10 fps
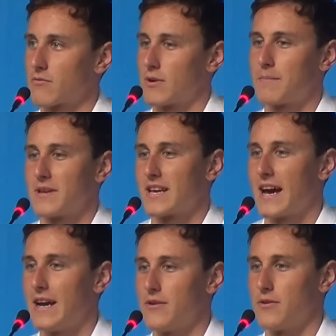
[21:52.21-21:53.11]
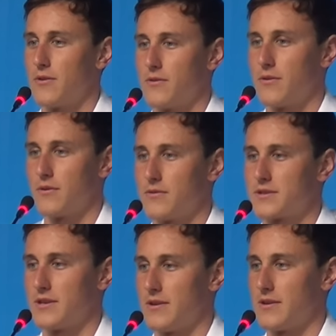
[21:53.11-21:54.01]
replicate or
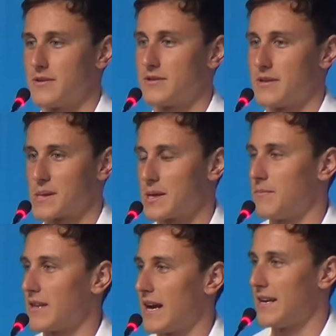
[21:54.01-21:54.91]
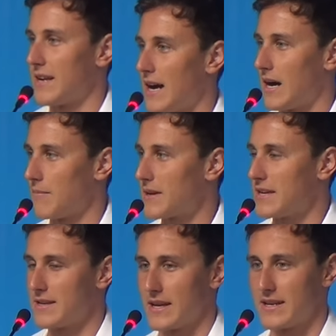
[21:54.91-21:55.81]
to simulate
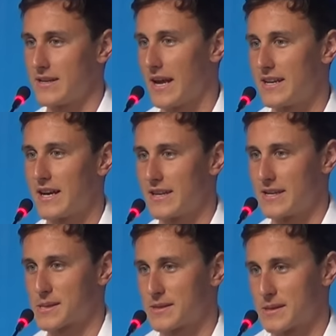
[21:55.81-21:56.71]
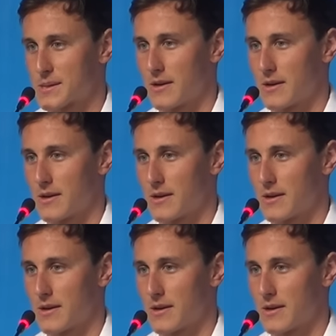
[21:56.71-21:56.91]
in any other instance.